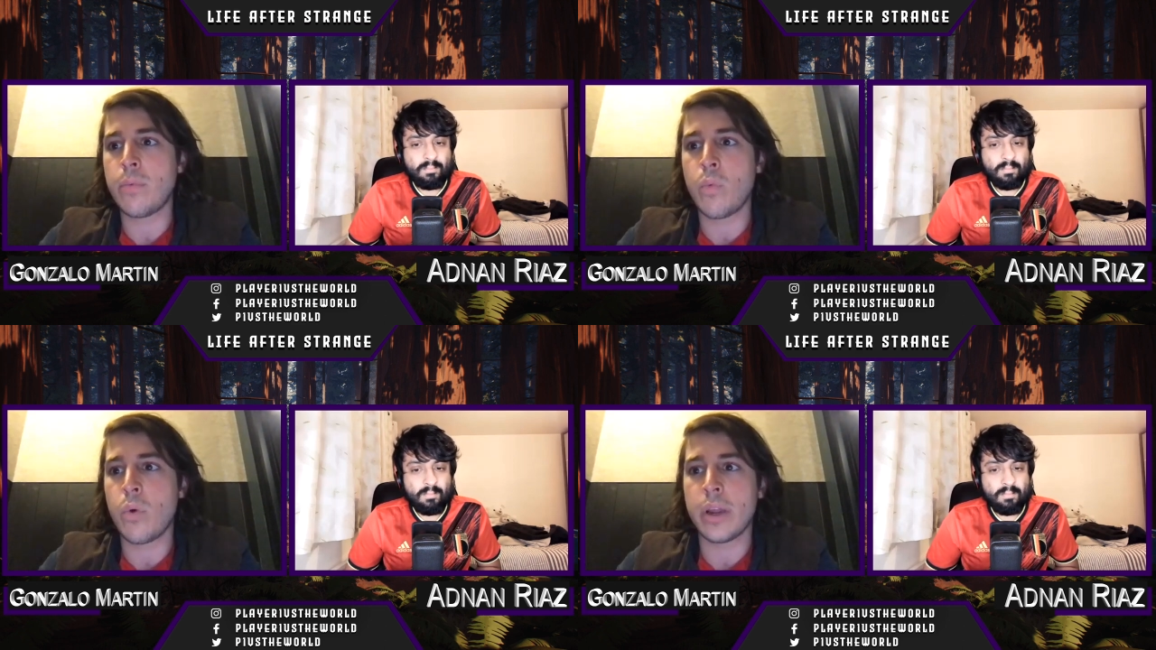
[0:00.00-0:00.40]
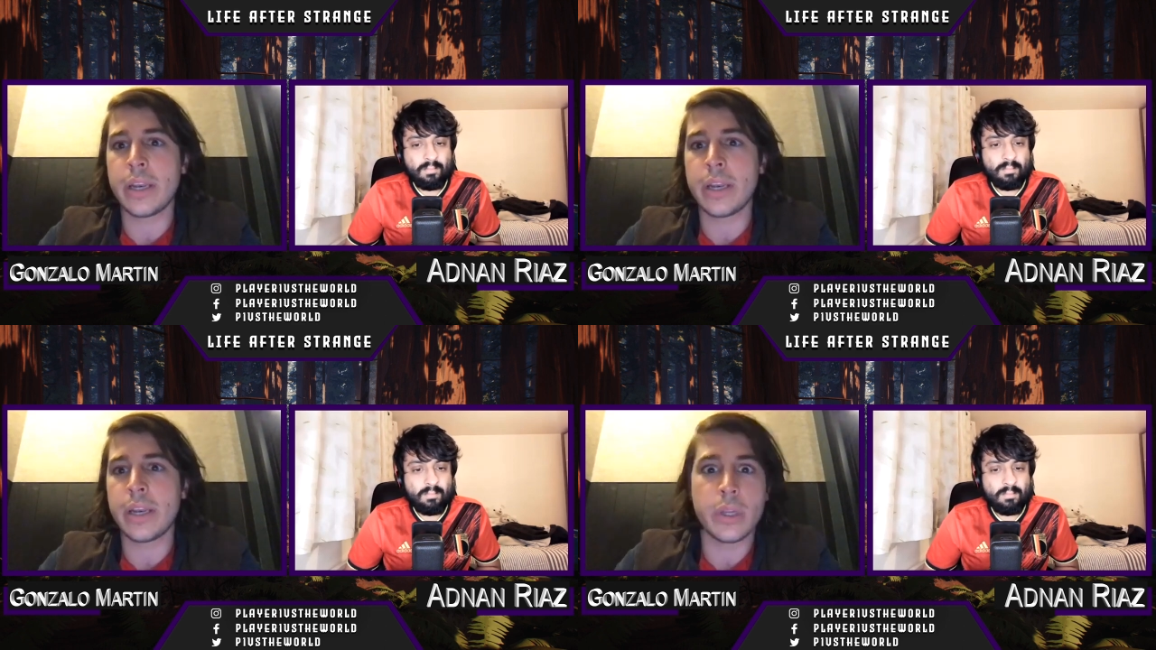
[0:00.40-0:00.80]
Speaker 1: what
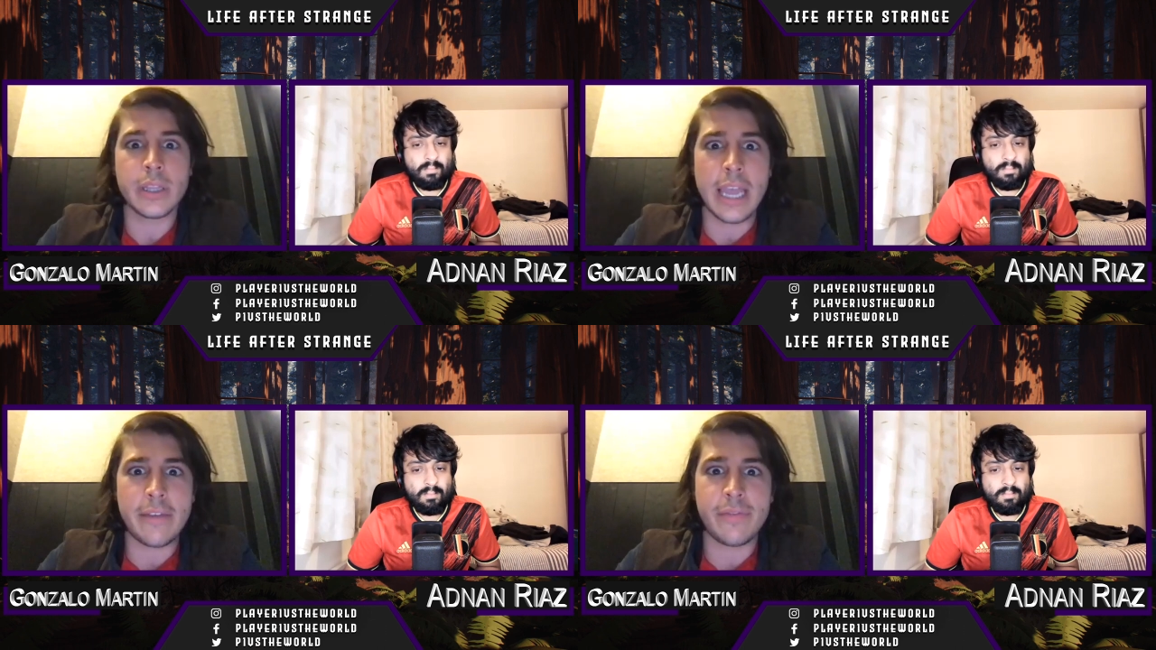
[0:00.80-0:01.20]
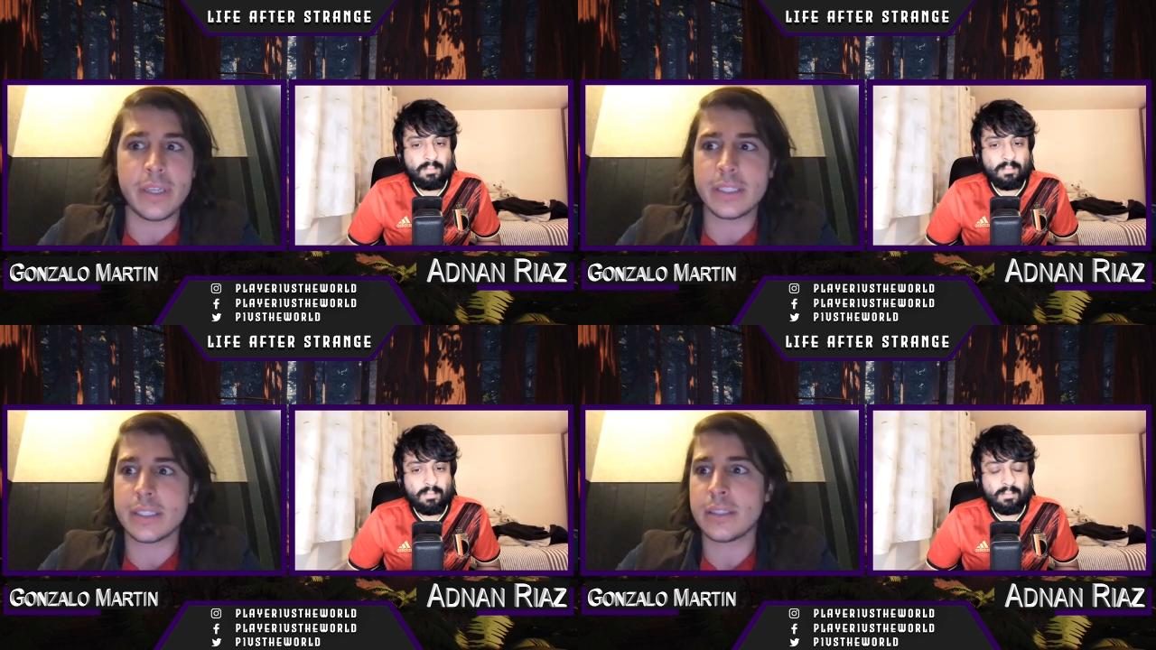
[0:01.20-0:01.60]
what life
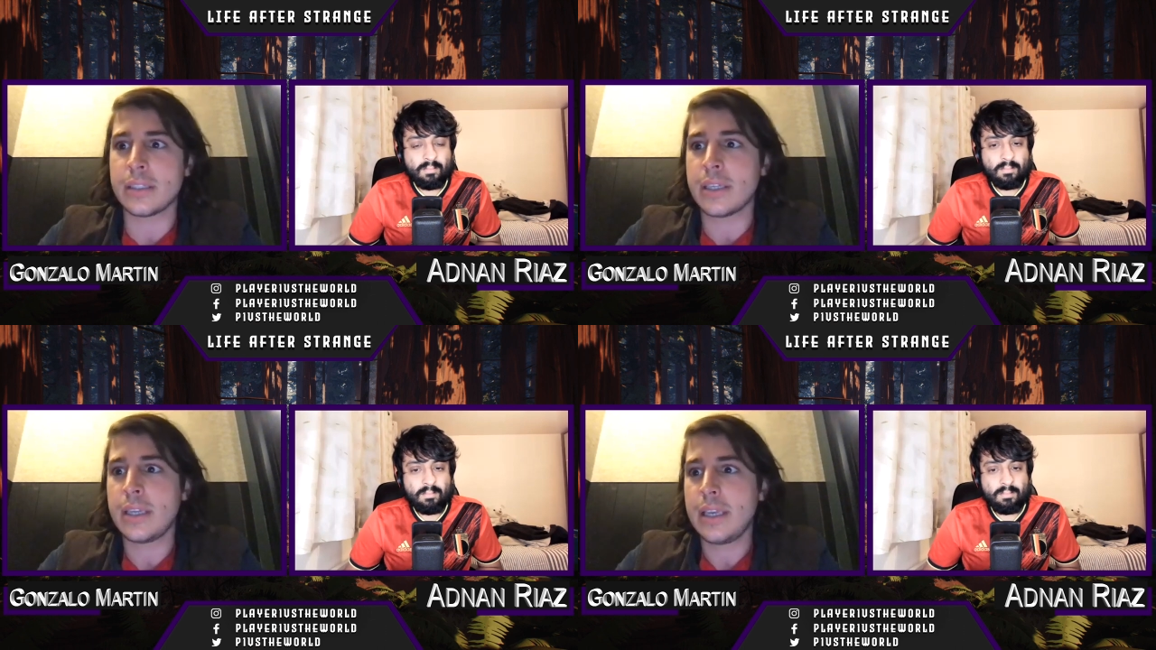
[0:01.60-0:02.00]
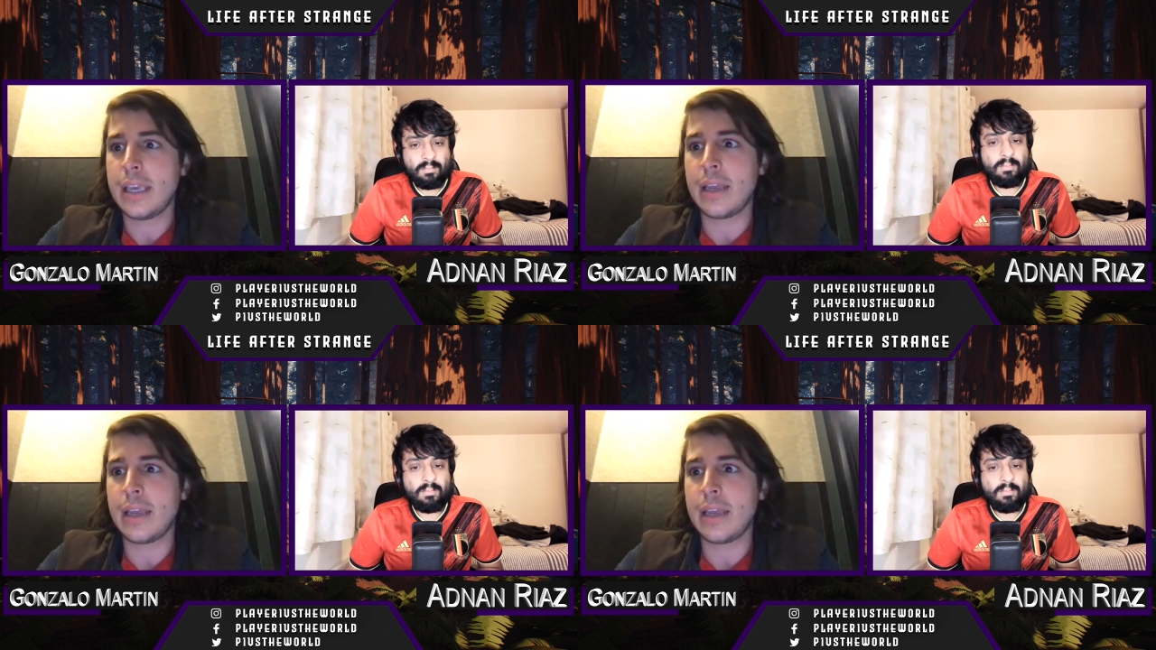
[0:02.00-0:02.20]
is and and